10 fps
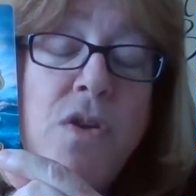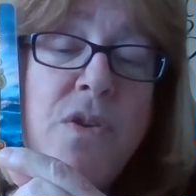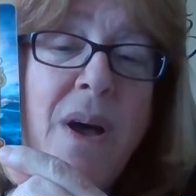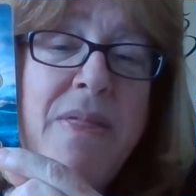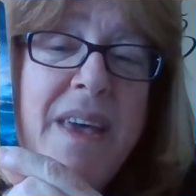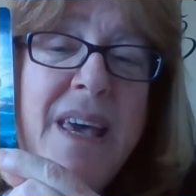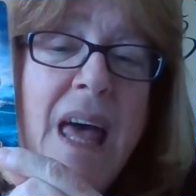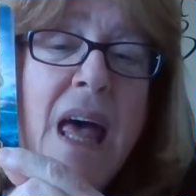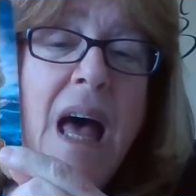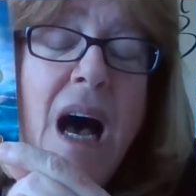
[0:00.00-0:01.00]
so I think
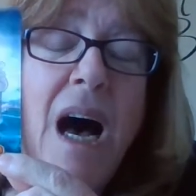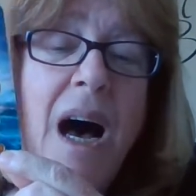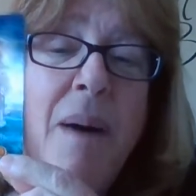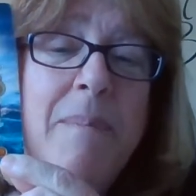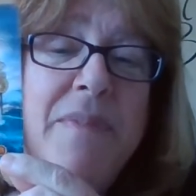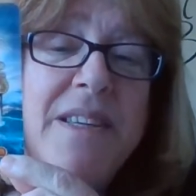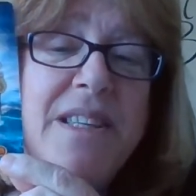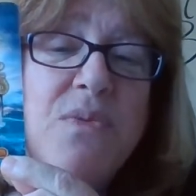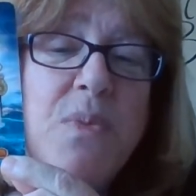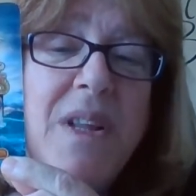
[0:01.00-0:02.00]

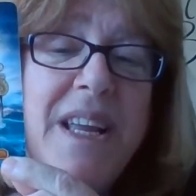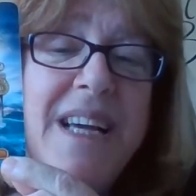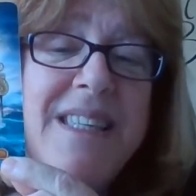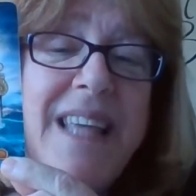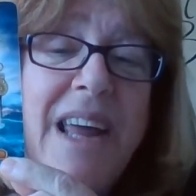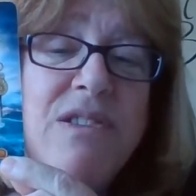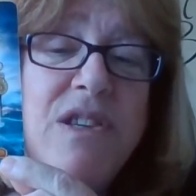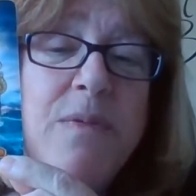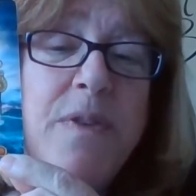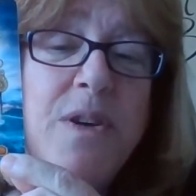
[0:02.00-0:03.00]
this is really nice
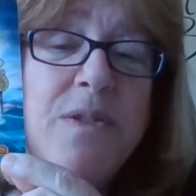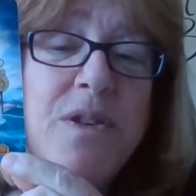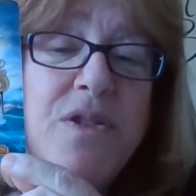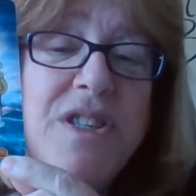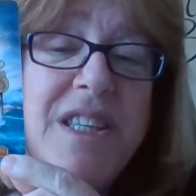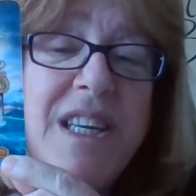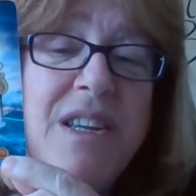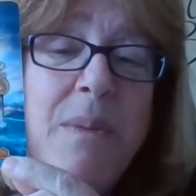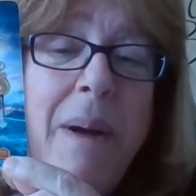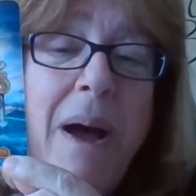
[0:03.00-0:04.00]
energy for you. So just sit
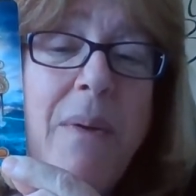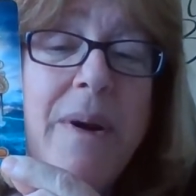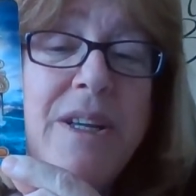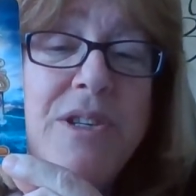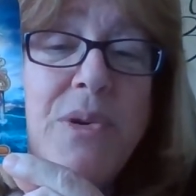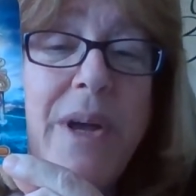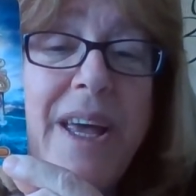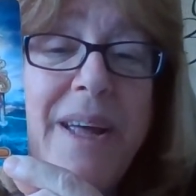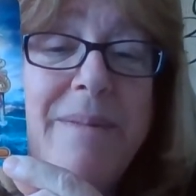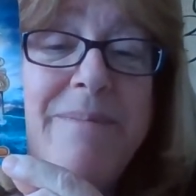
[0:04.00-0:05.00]
in your power and enjoy
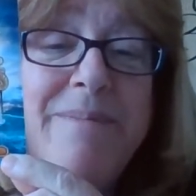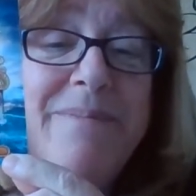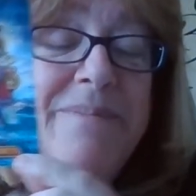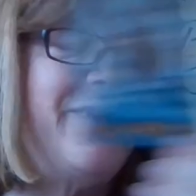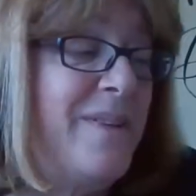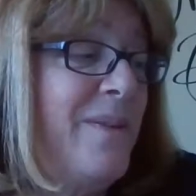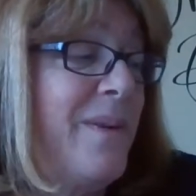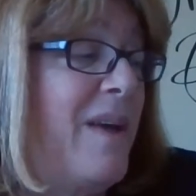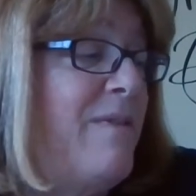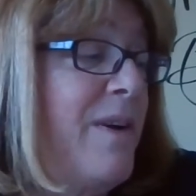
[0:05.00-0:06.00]
it.
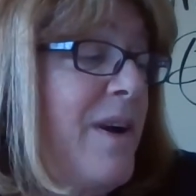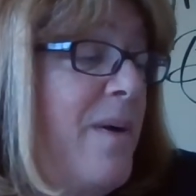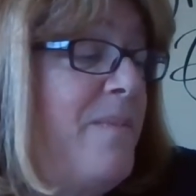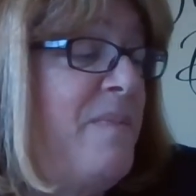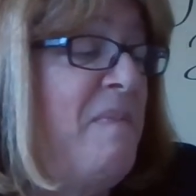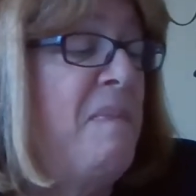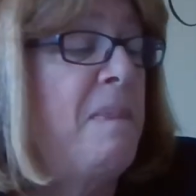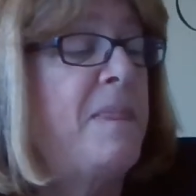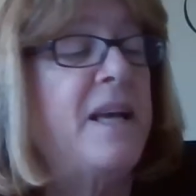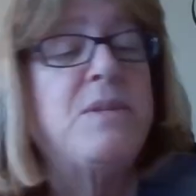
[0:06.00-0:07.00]
Okay, Virgo.
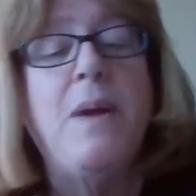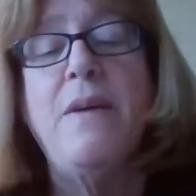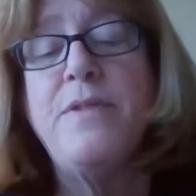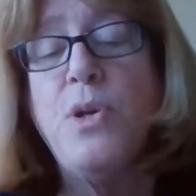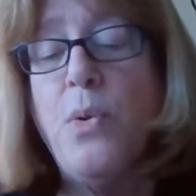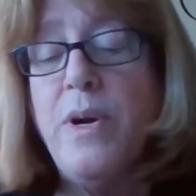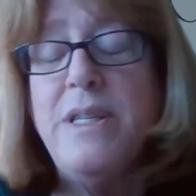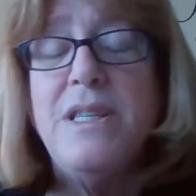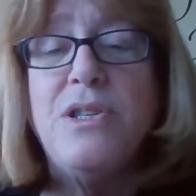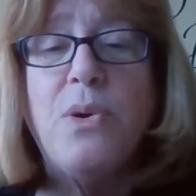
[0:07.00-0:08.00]
Next we have
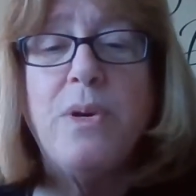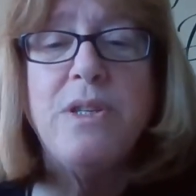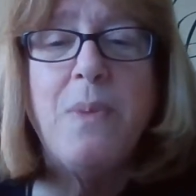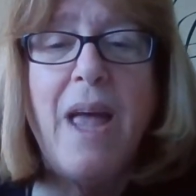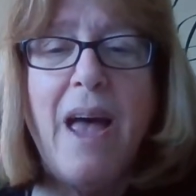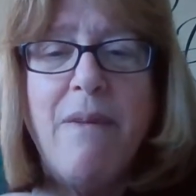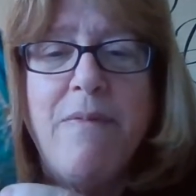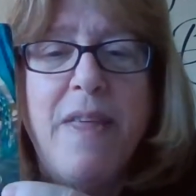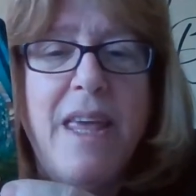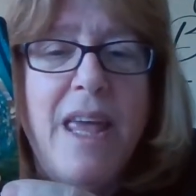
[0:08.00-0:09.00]
Taurus. In Taurus we have
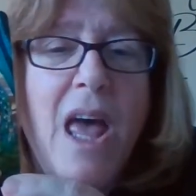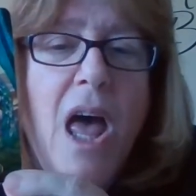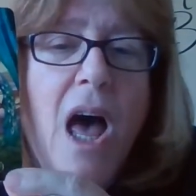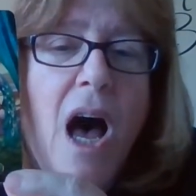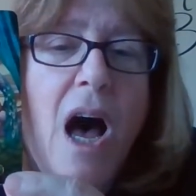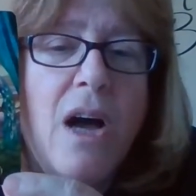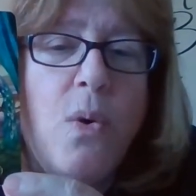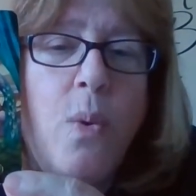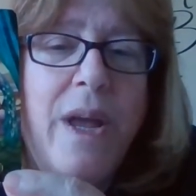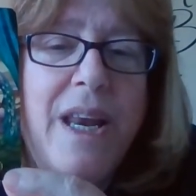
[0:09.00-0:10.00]
the
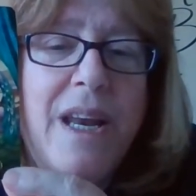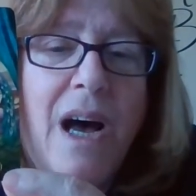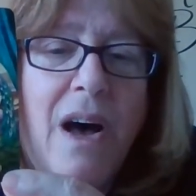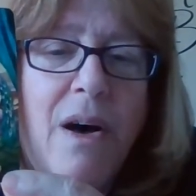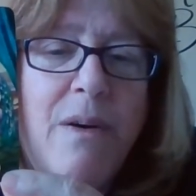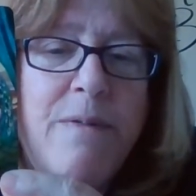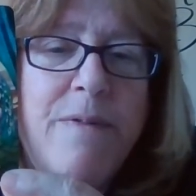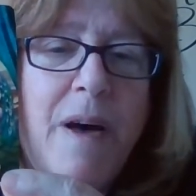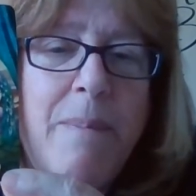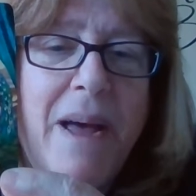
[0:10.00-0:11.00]
Queen of
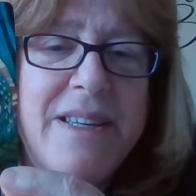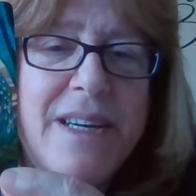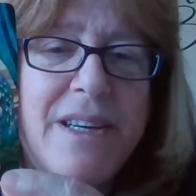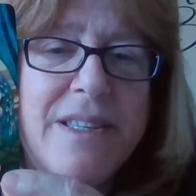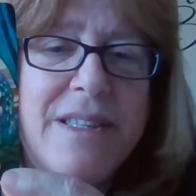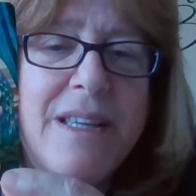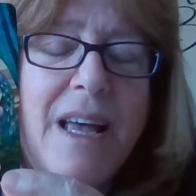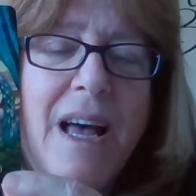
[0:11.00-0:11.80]
Pentacles.